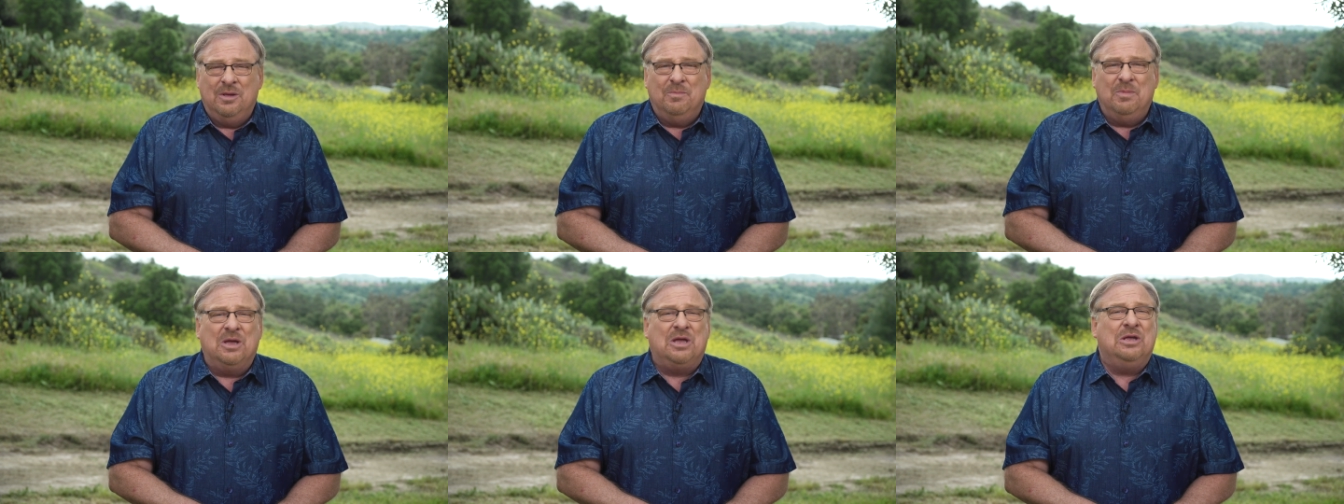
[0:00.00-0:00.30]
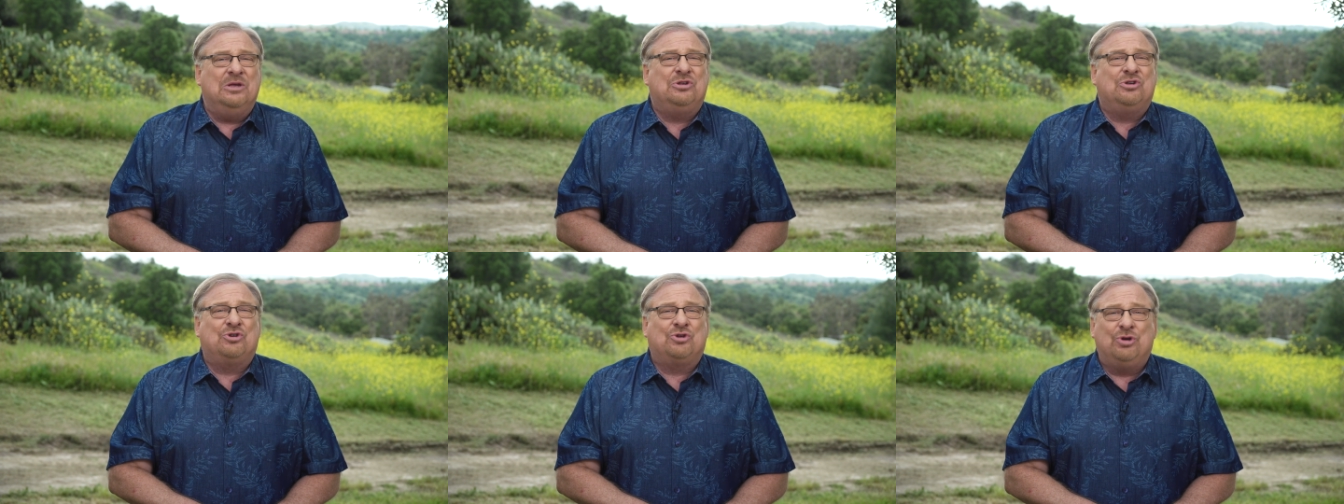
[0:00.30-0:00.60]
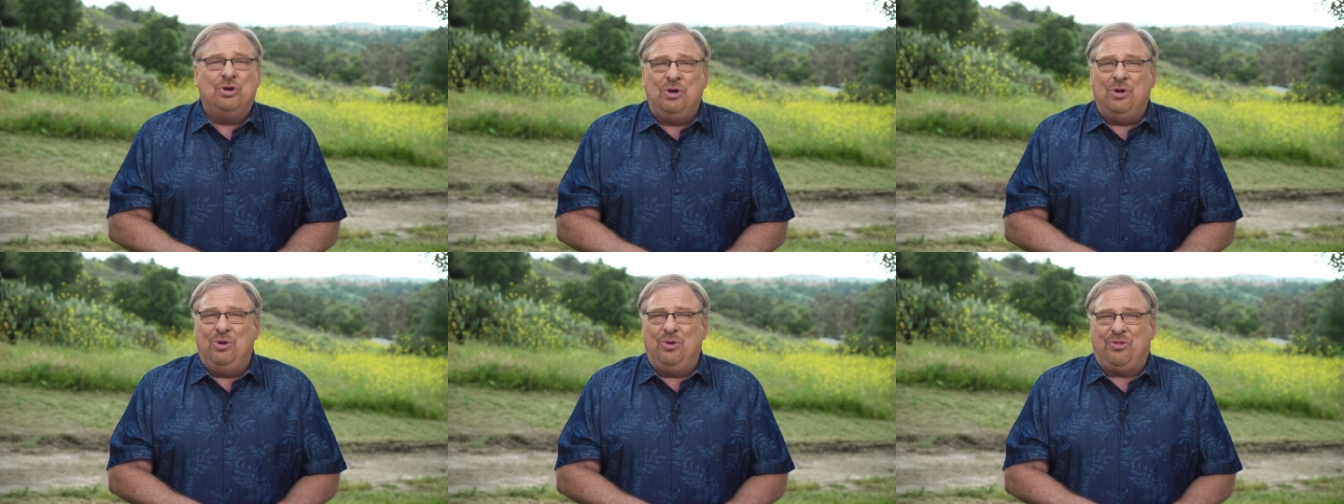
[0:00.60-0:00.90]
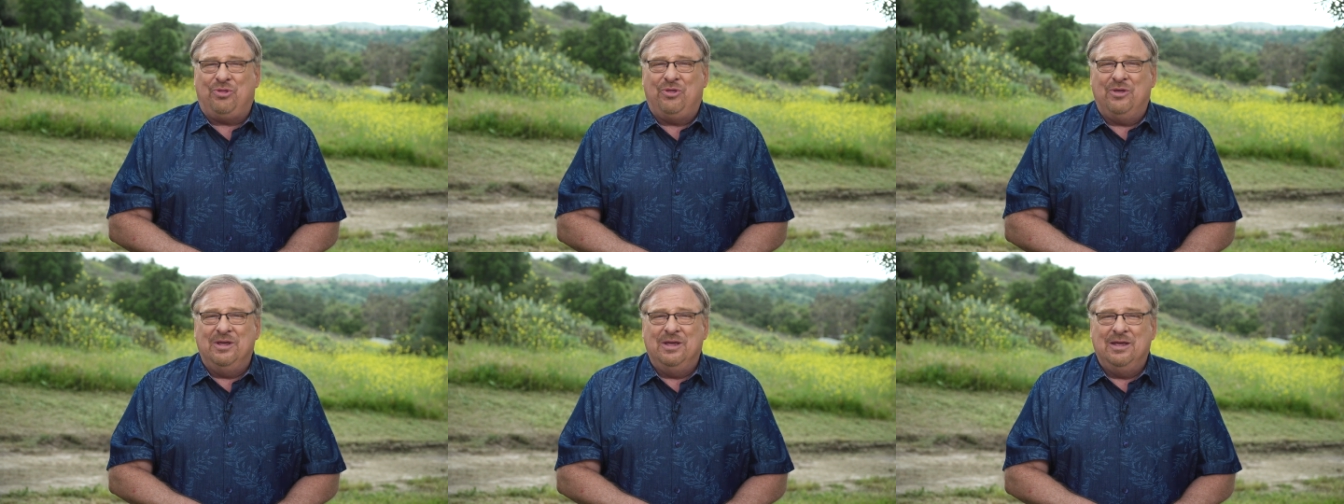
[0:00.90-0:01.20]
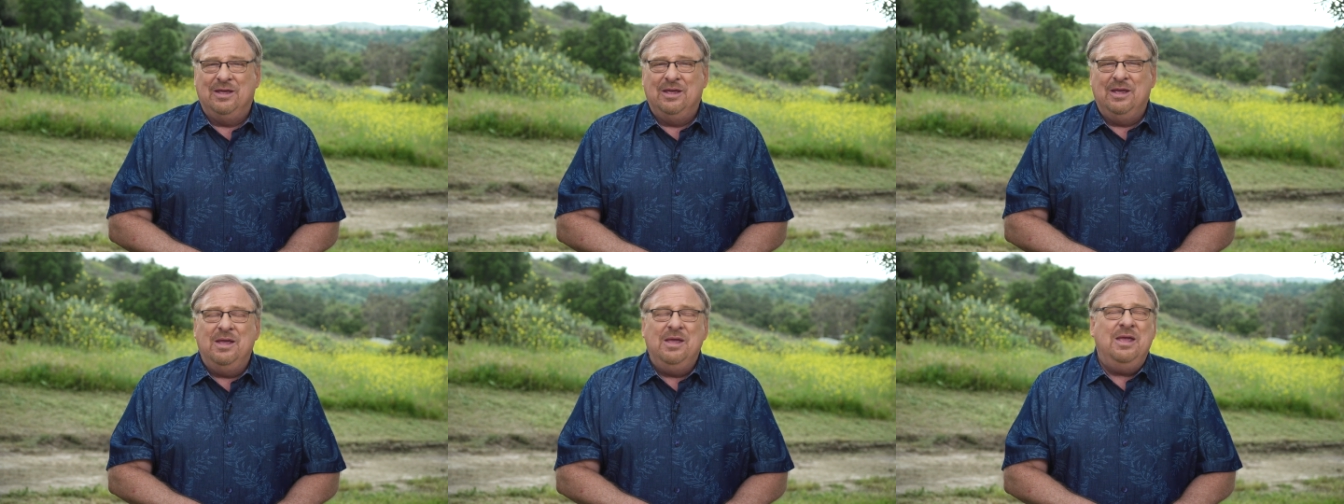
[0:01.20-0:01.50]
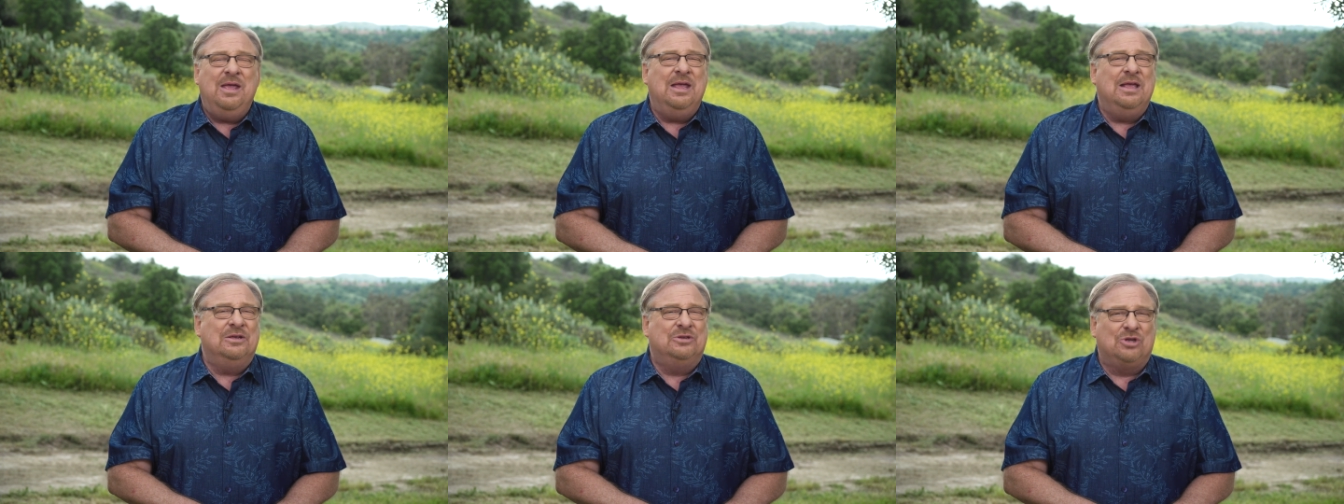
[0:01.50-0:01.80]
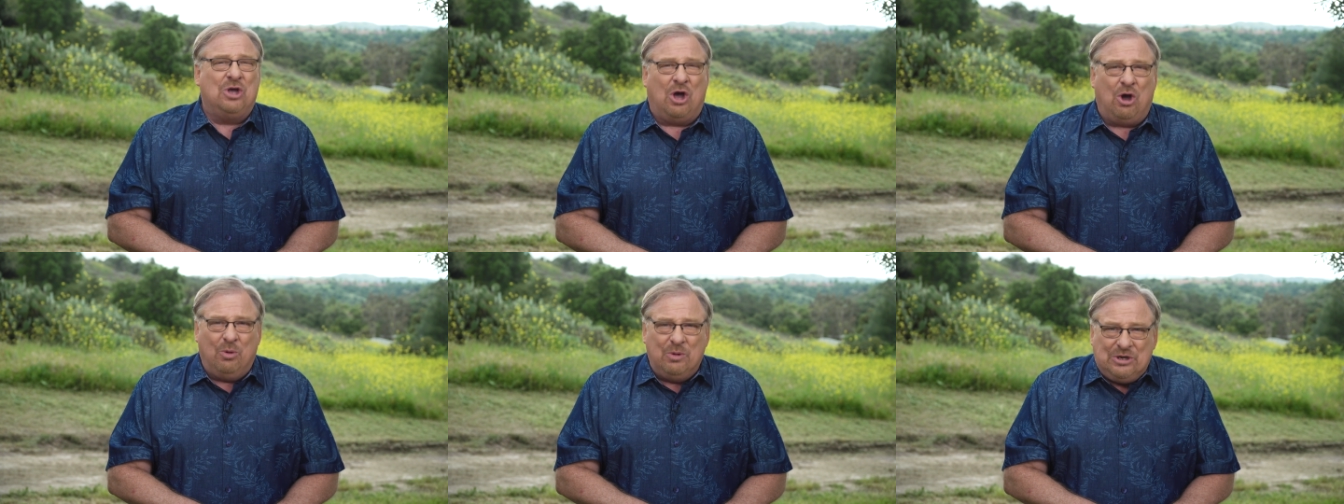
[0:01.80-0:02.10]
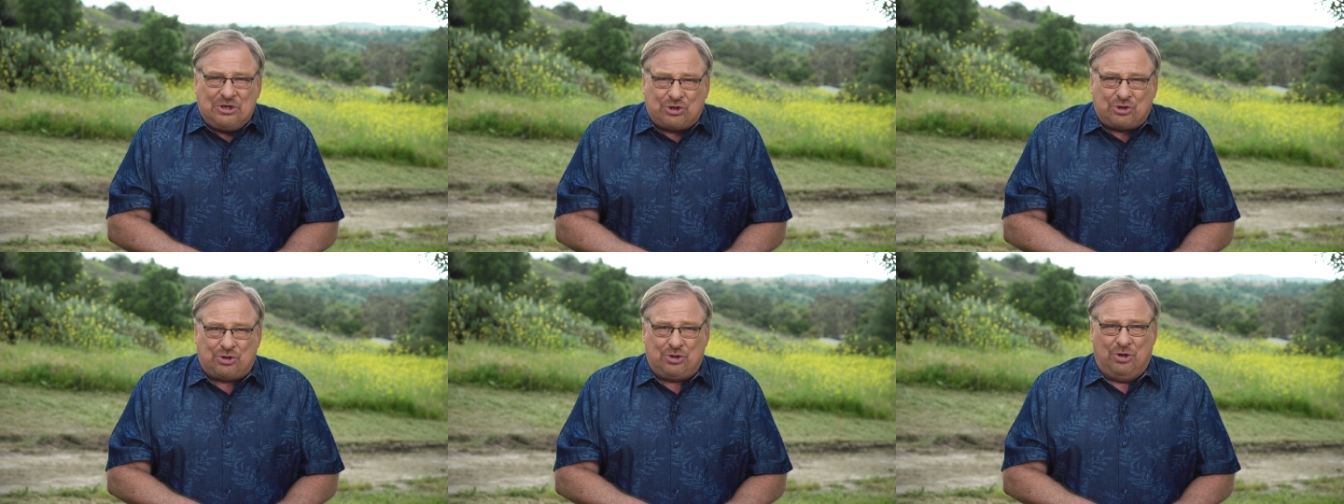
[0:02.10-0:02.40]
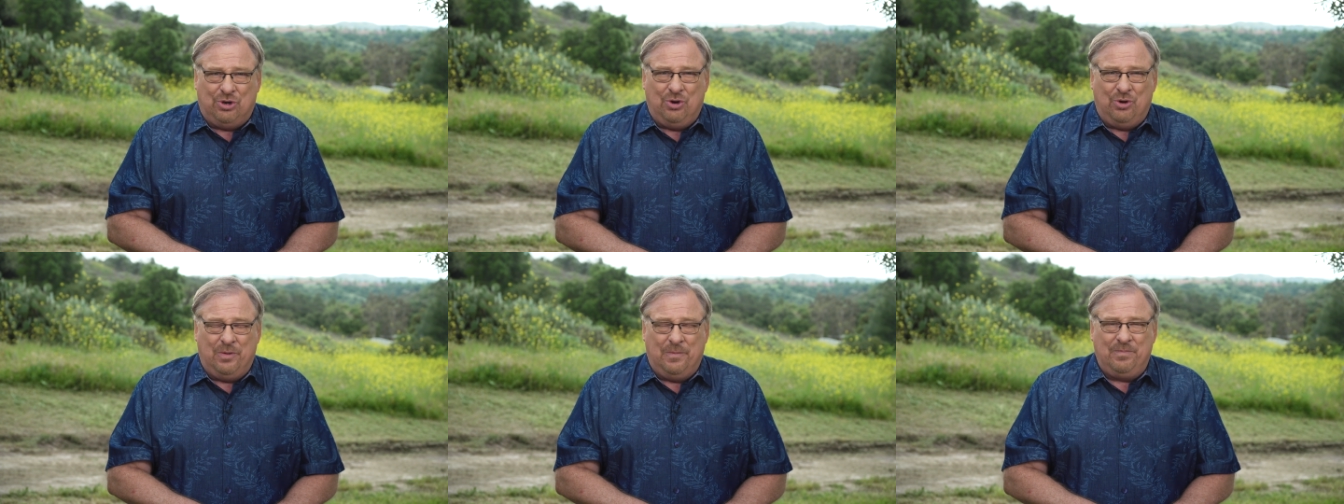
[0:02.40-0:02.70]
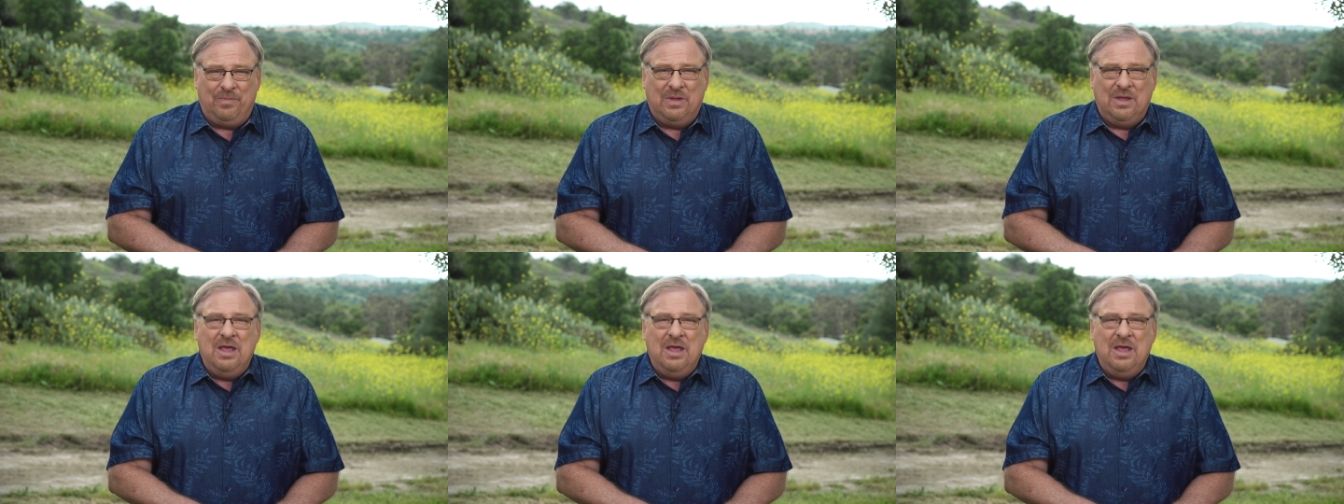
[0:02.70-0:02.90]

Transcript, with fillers: Because truth is always true.